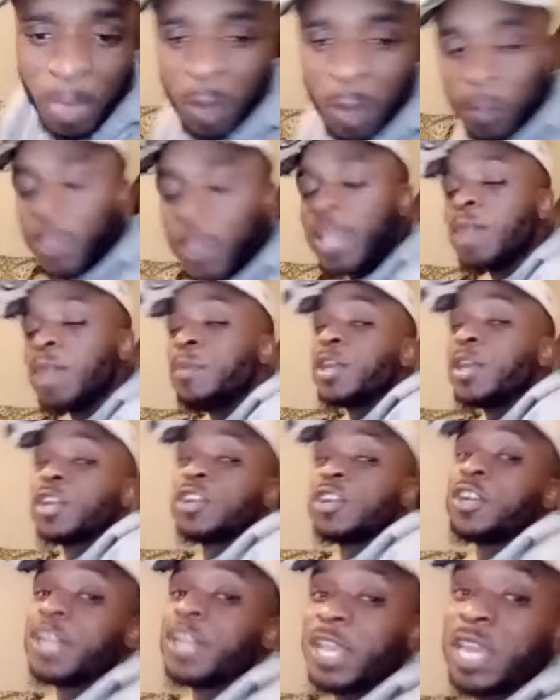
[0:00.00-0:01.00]
But he'll be
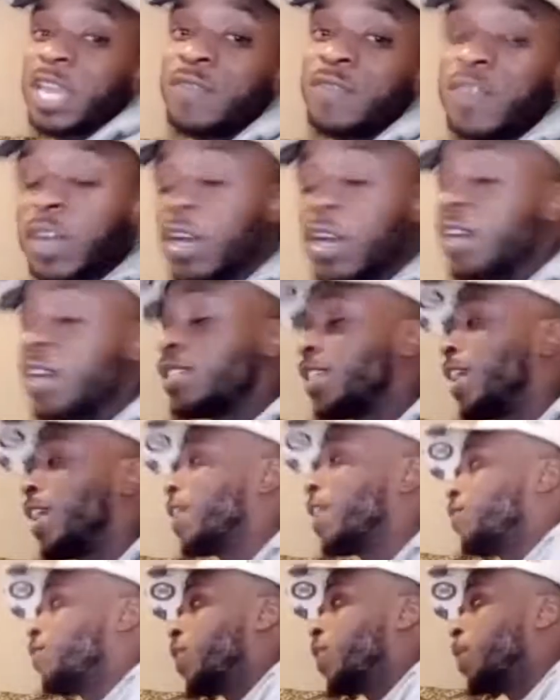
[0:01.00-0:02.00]
cleared again for contact
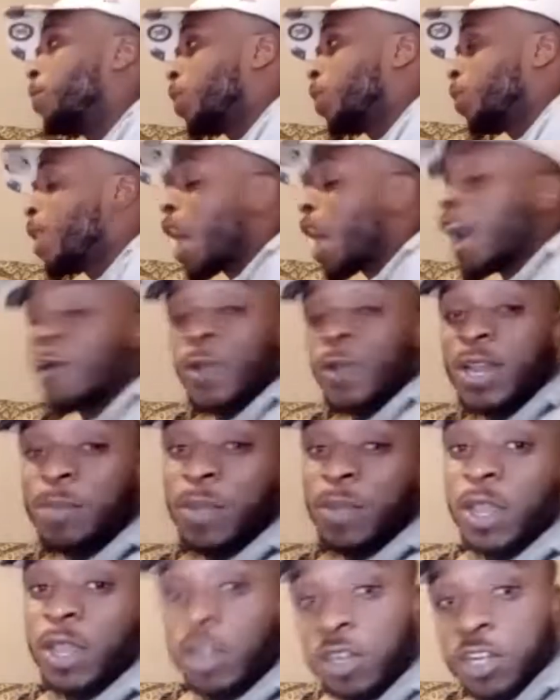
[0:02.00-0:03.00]
in February. He already
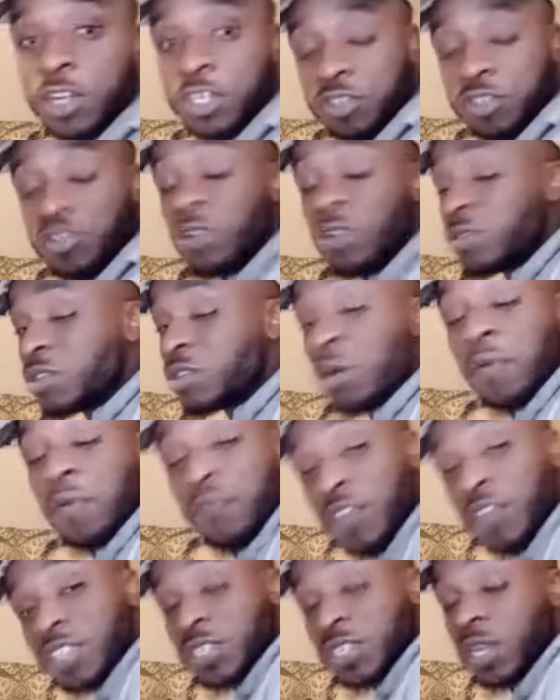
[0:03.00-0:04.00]
been cleared,
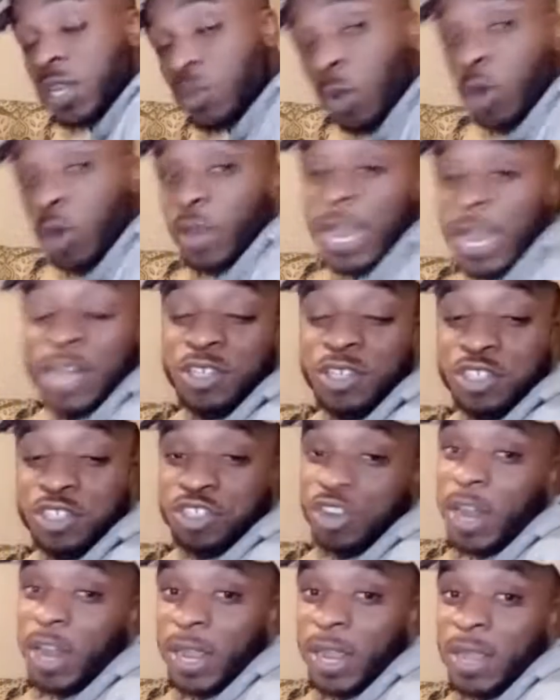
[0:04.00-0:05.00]
physically work out and
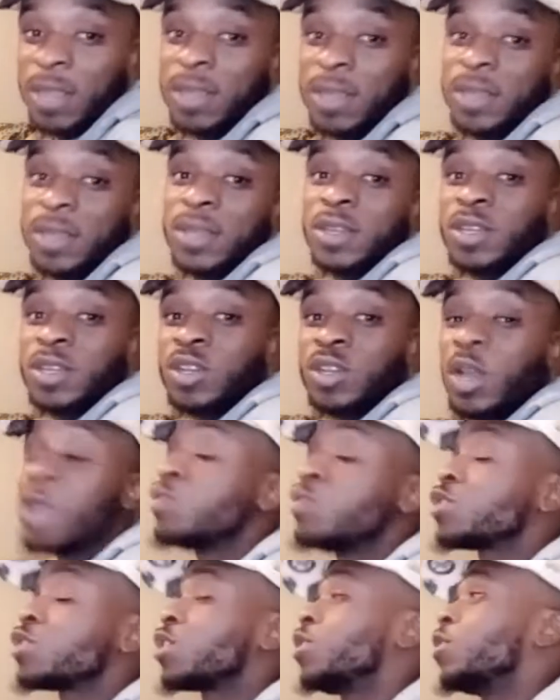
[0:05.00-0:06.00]
train. He
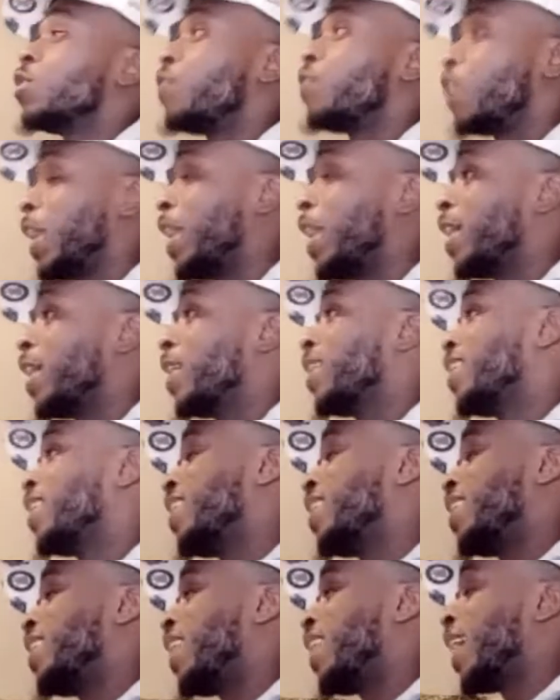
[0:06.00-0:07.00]
was cleared for that
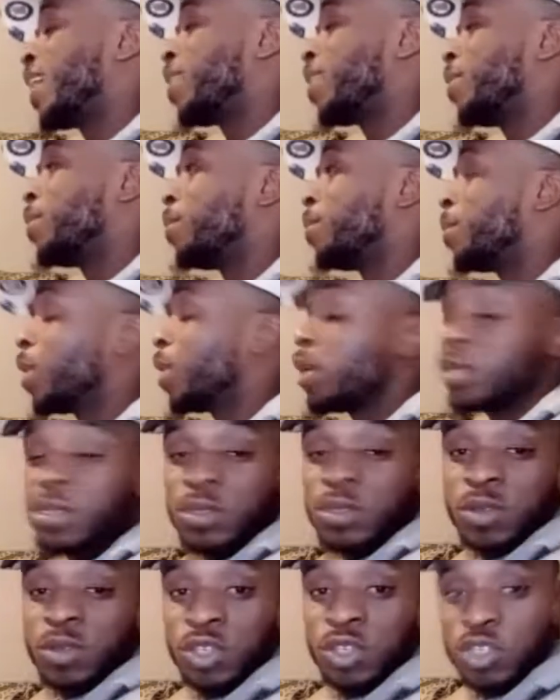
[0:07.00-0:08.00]
like a month
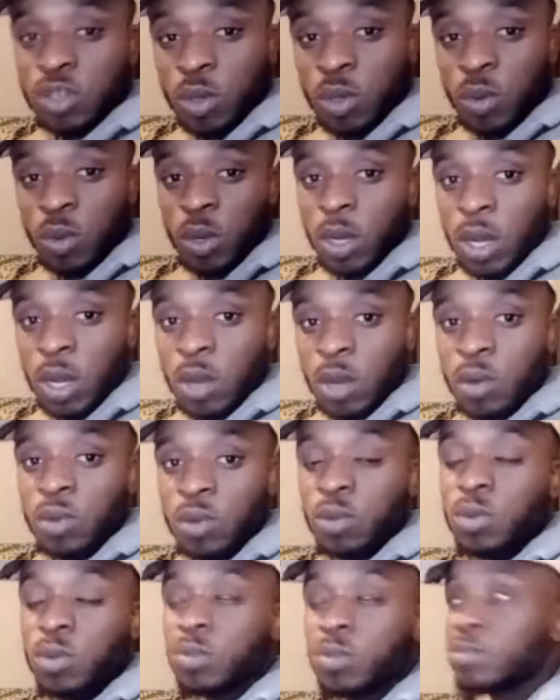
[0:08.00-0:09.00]
or so
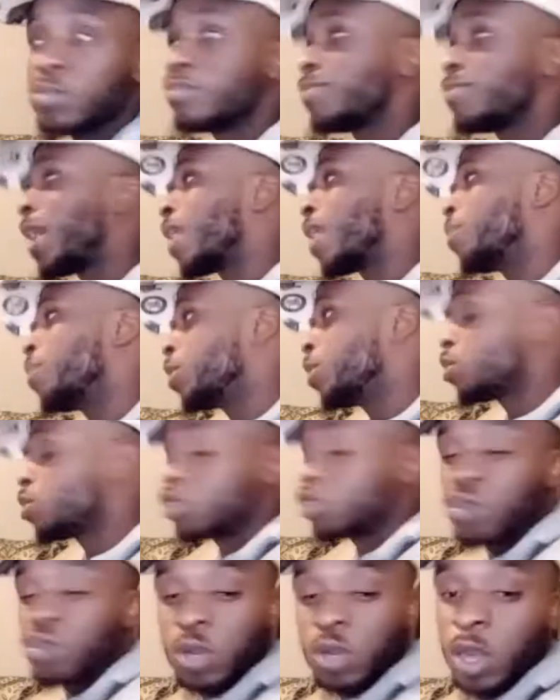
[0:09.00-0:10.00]
ago. Like a month or
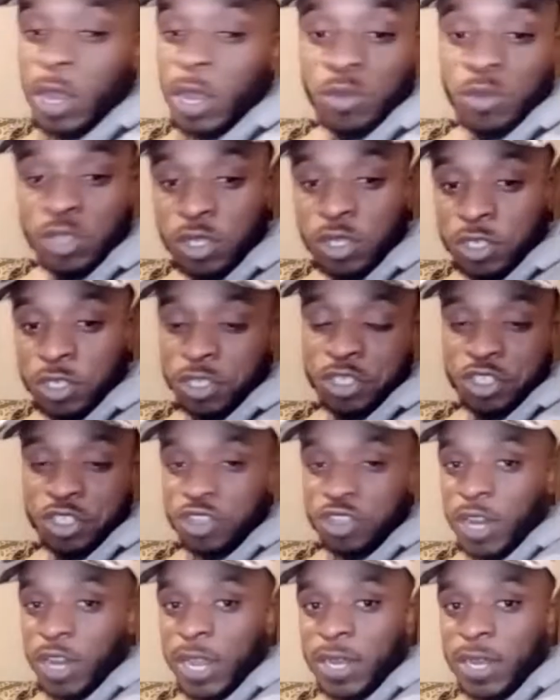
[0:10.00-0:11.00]
so ago, he was cleared to
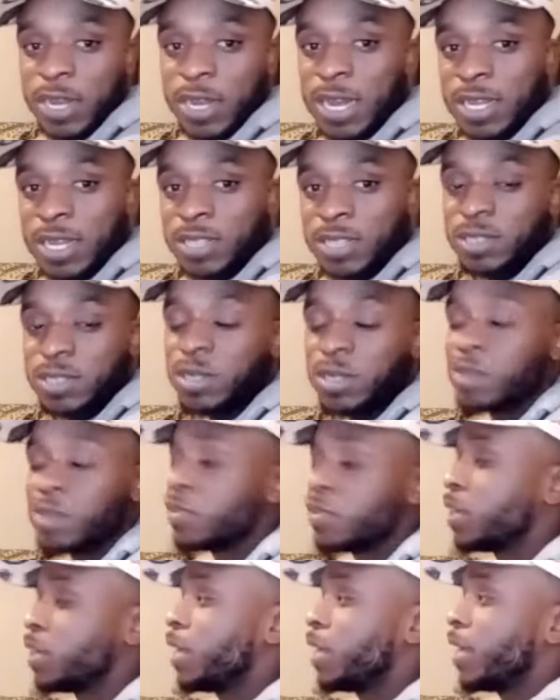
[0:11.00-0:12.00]
train and all that stuff.
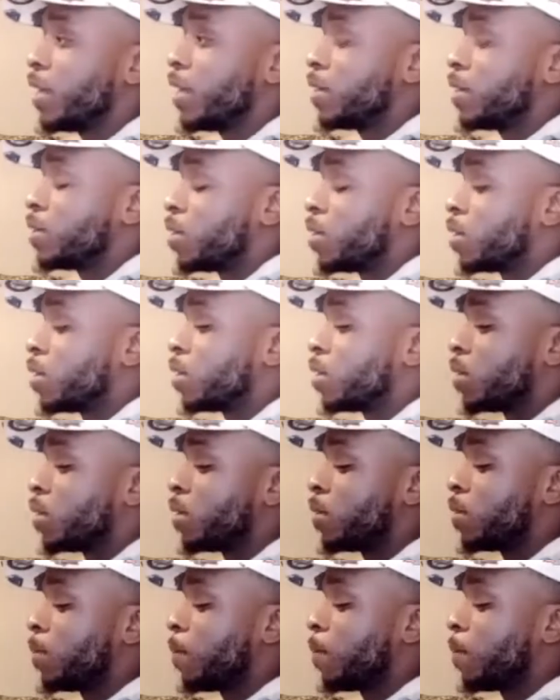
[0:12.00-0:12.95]
Uh,